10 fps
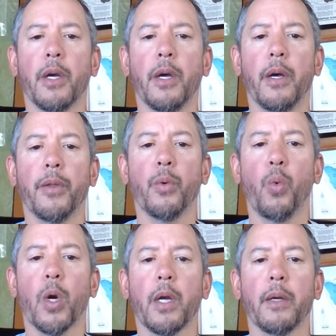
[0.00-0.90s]
the
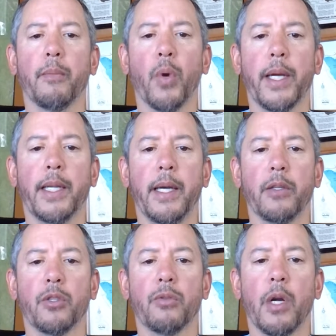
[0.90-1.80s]
work breakdown
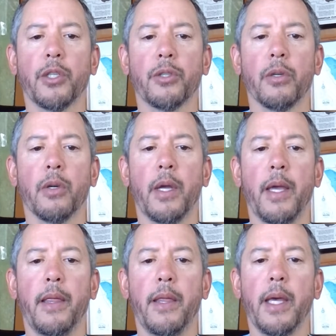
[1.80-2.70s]
structure,
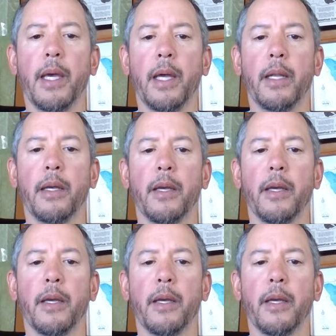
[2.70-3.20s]
and then